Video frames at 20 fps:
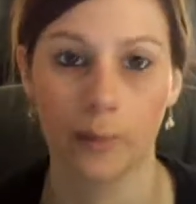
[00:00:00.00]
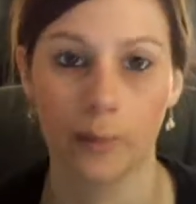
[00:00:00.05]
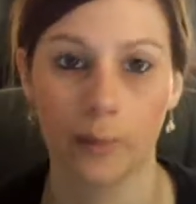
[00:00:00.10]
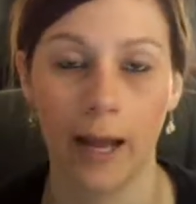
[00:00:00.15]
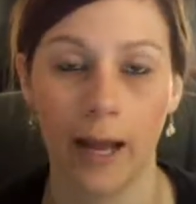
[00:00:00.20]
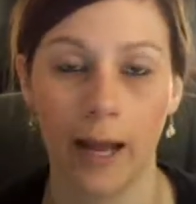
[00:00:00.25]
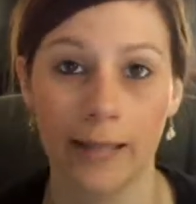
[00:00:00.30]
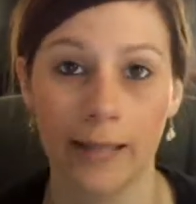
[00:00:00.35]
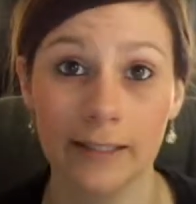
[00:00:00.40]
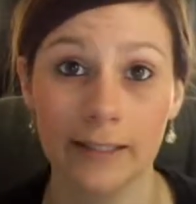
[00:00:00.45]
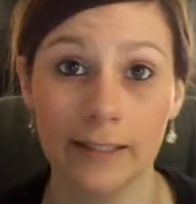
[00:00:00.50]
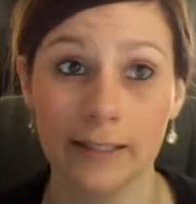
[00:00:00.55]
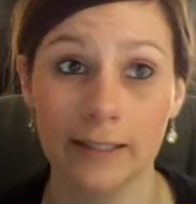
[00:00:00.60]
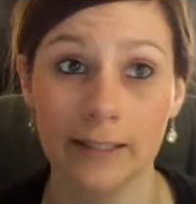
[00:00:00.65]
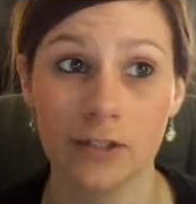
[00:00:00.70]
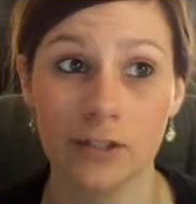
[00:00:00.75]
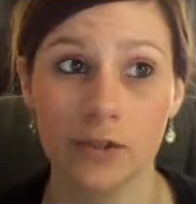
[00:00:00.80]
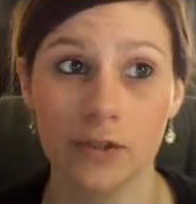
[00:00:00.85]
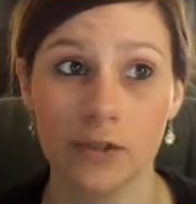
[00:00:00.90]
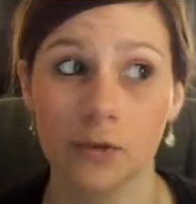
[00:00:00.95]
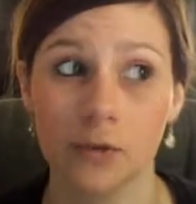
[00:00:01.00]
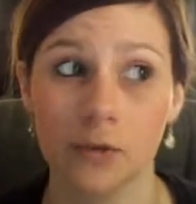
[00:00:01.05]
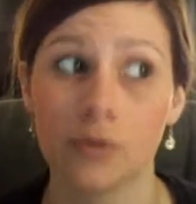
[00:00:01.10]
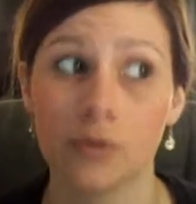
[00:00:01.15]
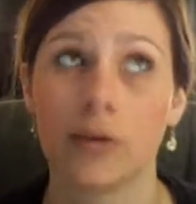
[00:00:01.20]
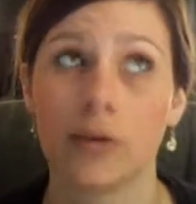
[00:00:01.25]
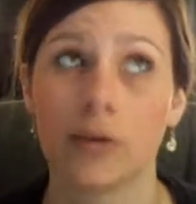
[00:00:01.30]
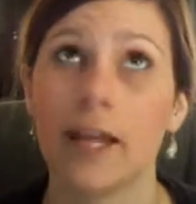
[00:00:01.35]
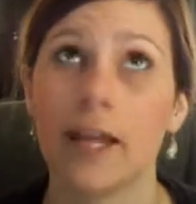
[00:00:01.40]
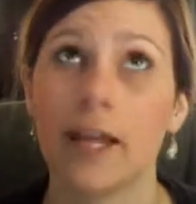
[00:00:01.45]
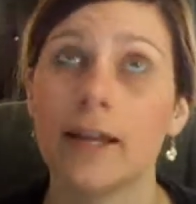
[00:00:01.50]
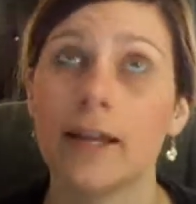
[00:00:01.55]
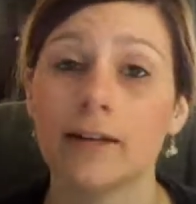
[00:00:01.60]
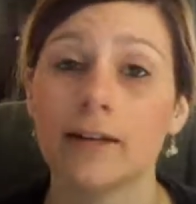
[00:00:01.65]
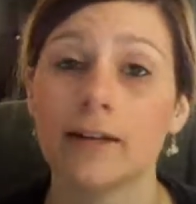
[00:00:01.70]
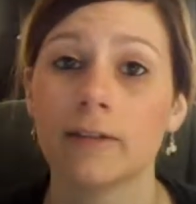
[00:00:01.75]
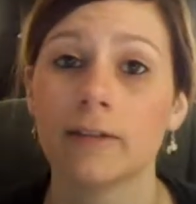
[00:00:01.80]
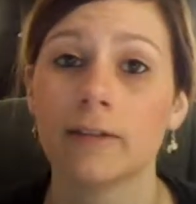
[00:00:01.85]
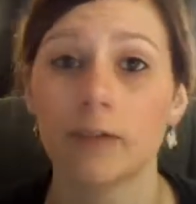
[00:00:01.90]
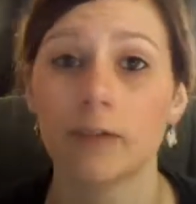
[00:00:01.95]
I needed to create
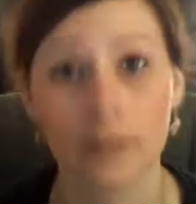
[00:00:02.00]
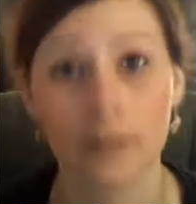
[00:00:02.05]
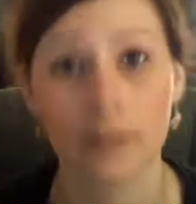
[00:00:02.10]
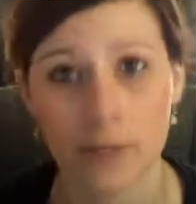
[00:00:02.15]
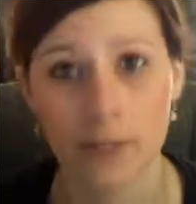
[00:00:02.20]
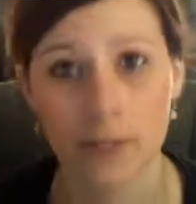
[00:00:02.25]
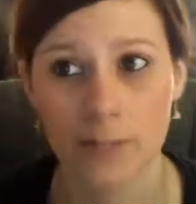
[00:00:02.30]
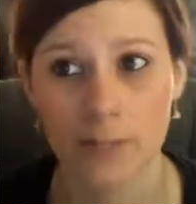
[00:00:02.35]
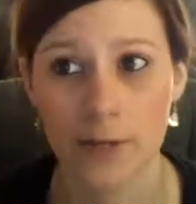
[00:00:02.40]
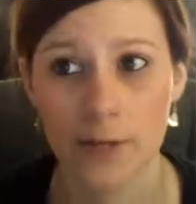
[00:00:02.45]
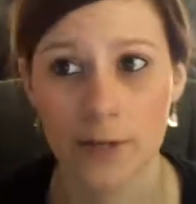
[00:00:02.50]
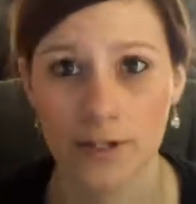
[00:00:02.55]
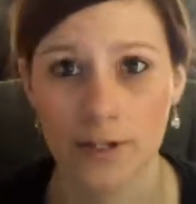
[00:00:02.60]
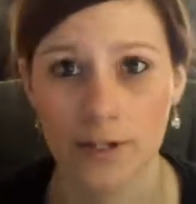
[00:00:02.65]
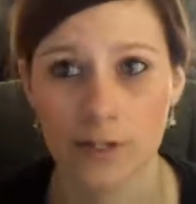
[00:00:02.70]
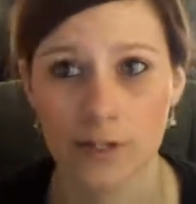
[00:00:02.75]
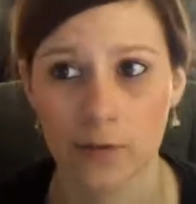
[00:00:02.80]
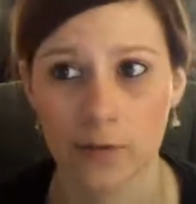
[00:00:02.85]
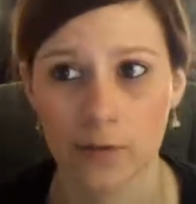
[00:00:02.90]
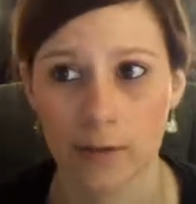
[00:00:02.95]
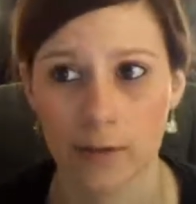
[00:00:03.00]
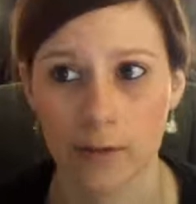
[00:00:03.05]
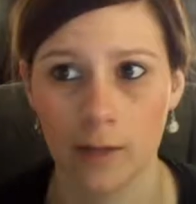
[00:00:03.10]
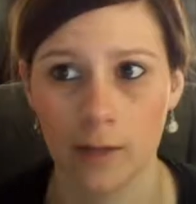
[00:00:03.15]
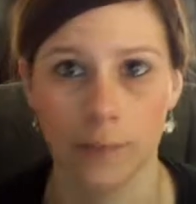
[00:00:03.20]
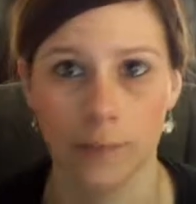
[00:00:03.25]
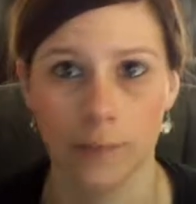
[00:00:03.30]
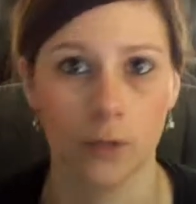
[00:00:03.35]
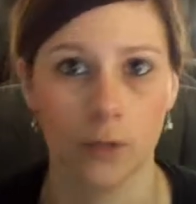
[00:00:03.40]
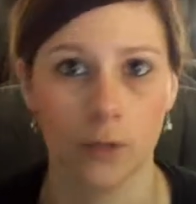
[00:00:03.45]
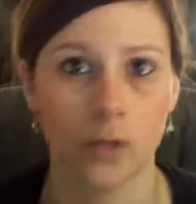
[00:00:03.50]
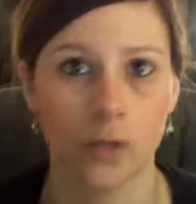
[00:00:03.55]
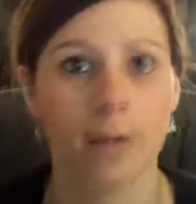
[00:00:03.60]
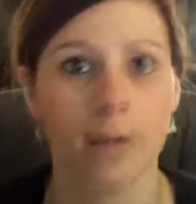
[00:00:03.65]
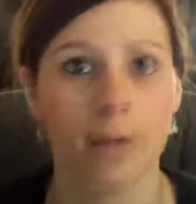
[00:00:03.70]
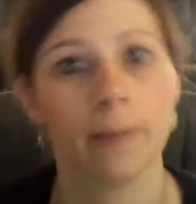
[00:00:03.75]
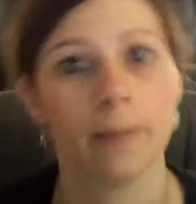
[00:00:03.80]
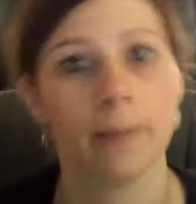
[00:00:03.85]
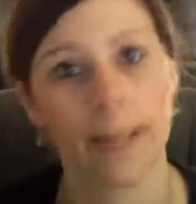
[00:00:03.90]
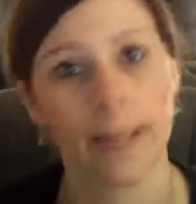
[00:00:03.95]
learning experiences for them and
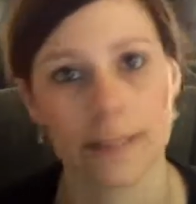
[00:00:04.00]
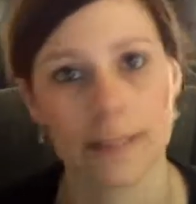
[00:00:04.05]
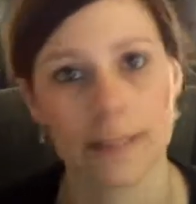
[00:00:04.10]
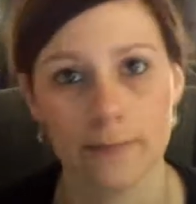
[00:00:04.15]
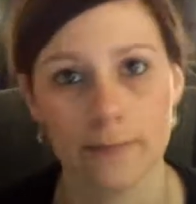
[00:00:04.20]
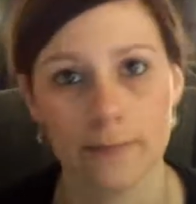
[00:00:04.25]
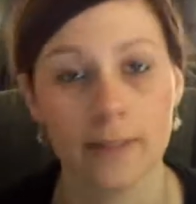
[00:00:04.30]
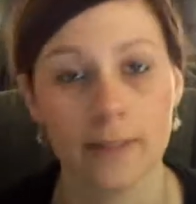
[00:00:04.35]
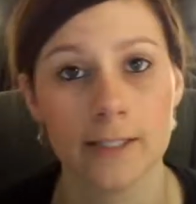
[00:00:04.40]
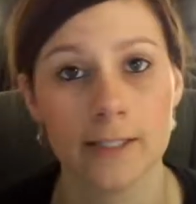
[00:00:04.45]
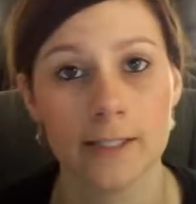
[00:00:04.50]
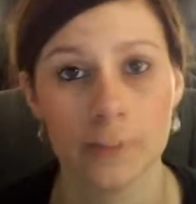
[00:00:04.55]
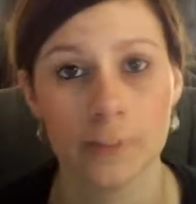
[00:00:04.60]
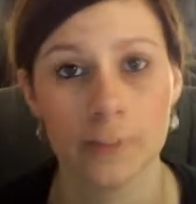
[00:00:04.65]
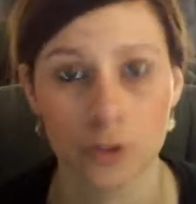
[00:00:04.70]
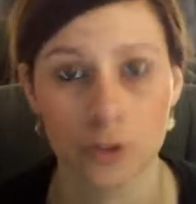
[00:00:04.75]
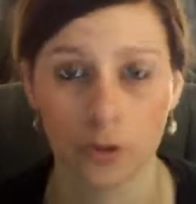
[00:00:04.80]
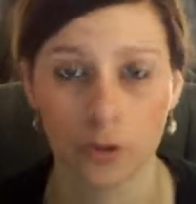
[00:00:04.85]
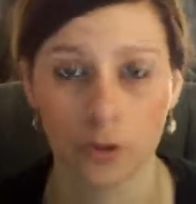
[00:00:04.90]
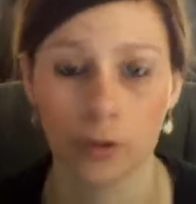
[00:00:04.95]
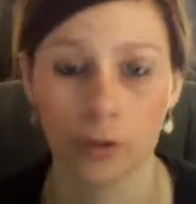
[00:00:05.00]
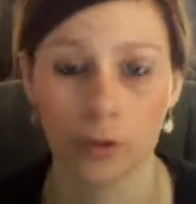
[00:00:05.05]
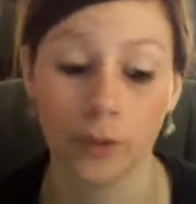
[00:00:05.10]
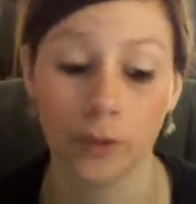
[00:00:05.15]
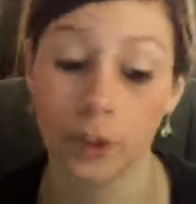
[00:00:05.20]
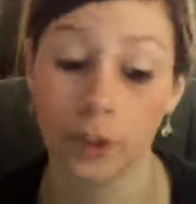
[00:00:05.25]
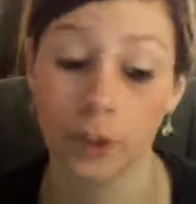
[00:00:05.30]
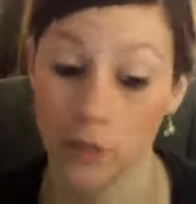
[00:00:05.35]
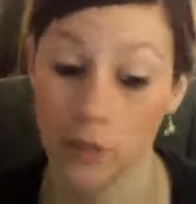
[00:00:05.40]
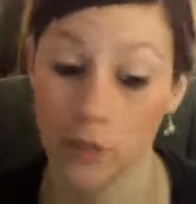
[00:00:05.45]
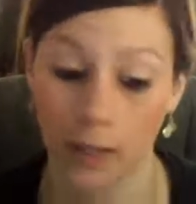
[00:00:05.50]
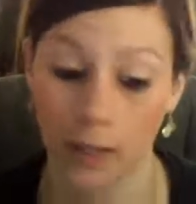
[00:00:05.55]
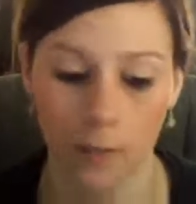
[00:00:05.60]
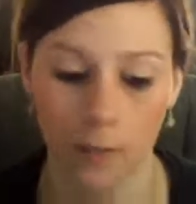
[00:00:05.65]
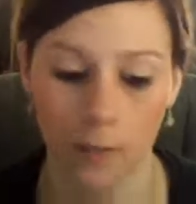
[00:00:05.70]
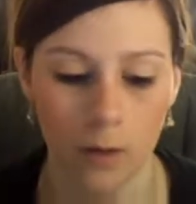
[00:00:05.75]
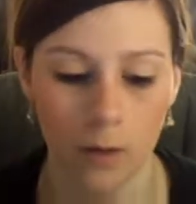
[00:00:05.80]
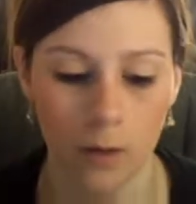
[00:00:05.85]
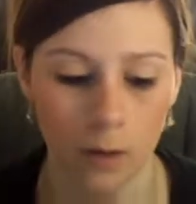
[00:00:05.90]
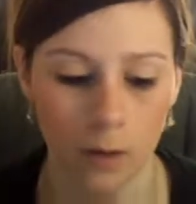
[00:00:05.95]
create play activities, but children can really do that on
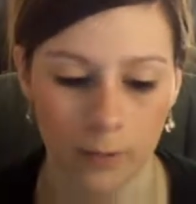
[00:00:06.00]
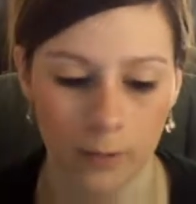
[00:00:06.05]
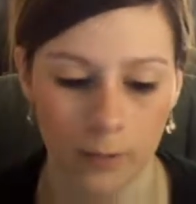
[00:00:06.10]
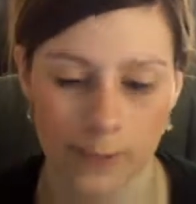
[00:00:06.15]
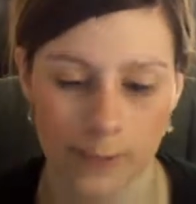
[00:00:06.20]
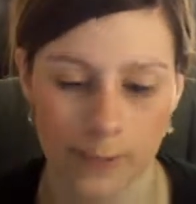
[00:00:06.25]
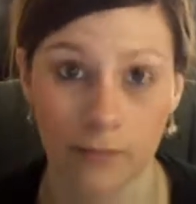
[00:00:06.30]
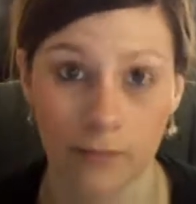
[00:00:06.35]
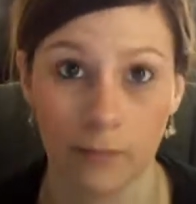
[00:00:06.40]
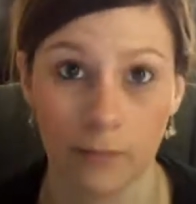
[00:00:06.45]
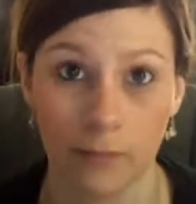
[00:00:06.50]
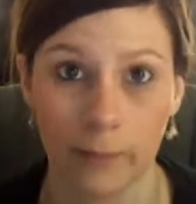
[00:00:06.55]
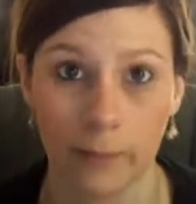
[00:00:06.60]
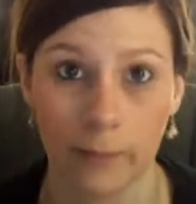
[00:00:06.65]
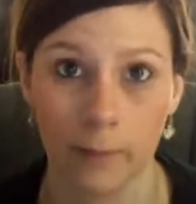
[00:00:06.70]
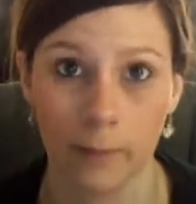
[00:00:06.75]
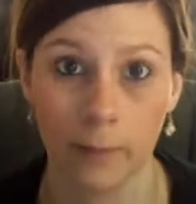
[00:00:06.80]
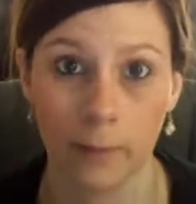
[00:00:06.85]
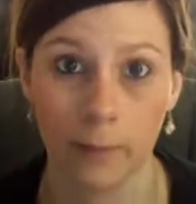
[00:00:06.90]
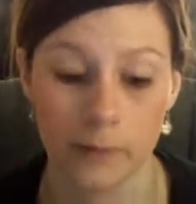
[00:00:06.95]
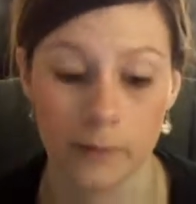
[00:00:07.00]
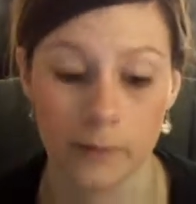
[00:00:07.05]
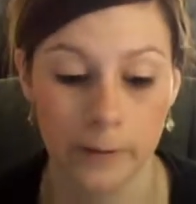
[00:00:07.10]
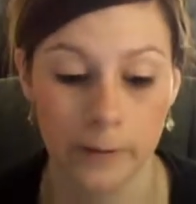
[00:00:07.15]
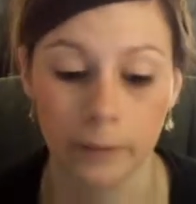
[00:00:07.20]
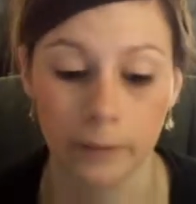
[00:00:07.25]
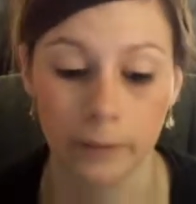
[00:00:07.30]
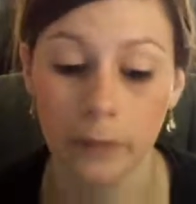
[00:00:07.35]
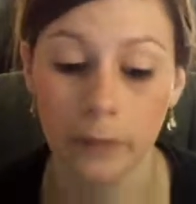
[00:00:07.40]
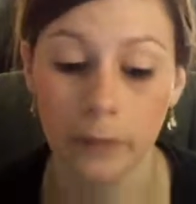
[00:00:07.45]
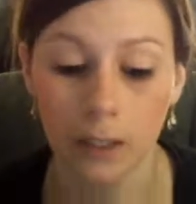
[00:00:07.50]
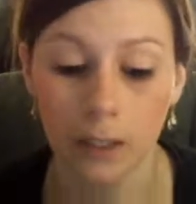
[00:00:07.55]
their own. It's kind of what they're built to do.